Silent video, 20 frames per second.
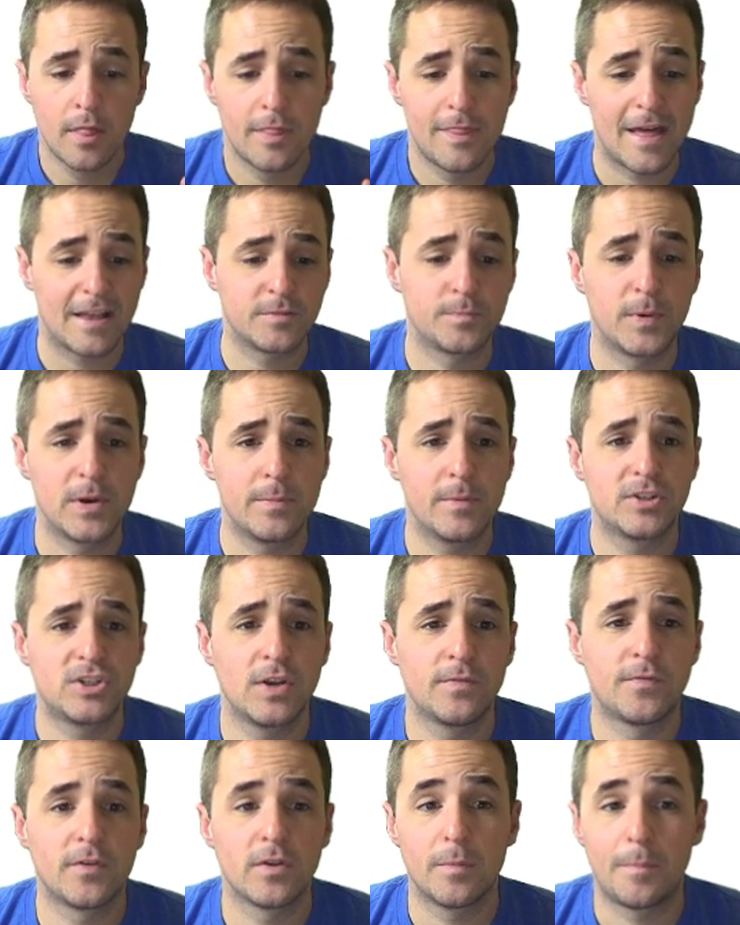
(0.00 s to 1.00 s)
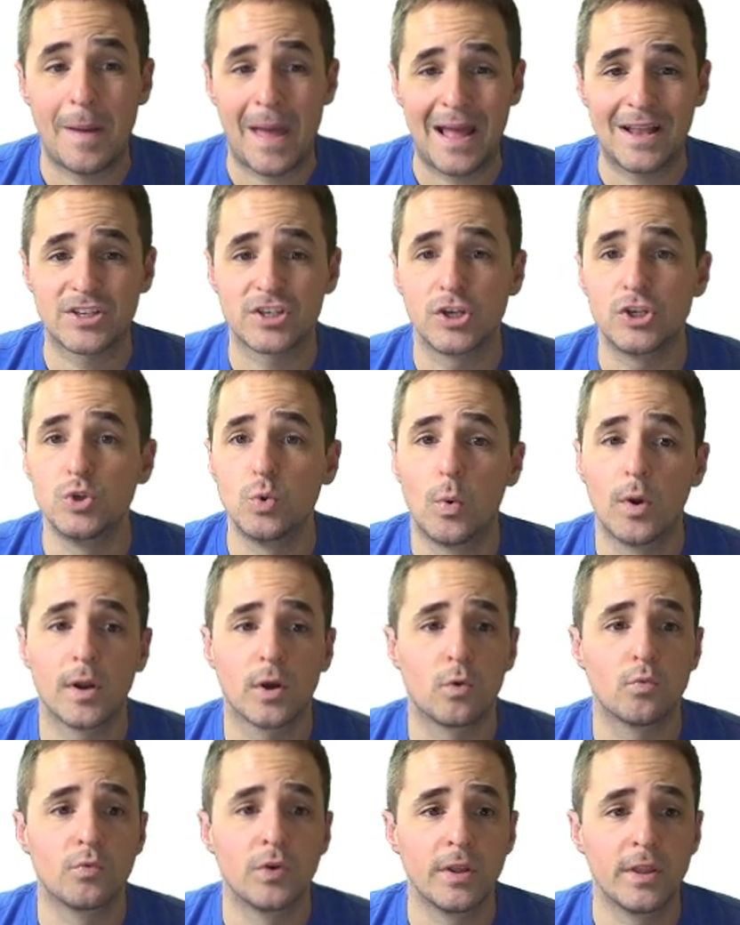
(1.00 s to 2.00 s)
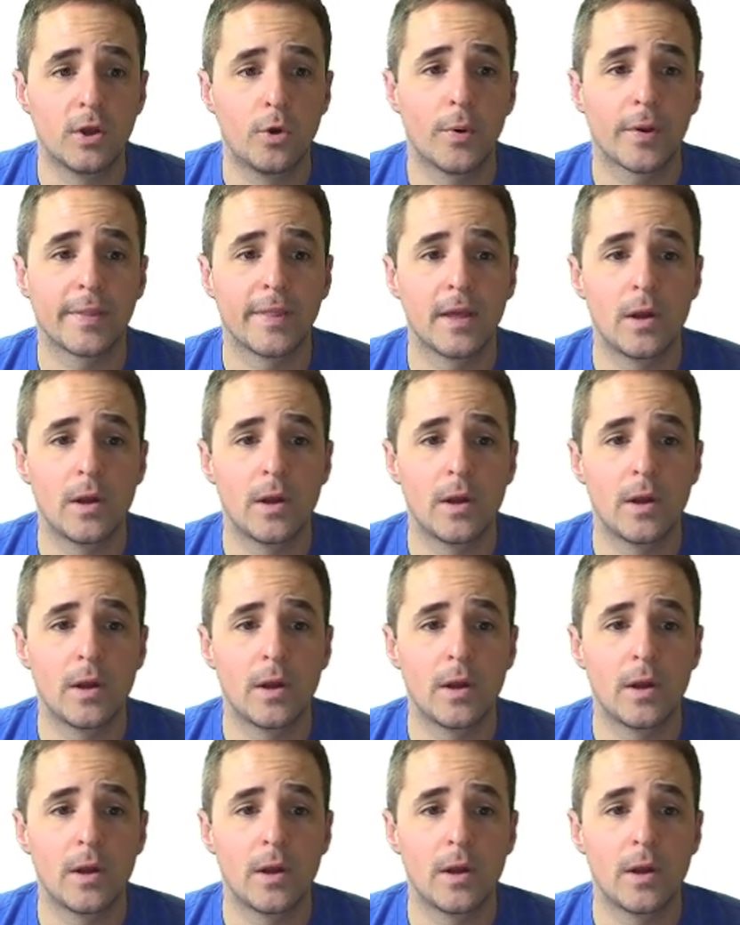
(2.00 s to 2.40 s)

That's pretty much it for the patch. I do want to really quickly go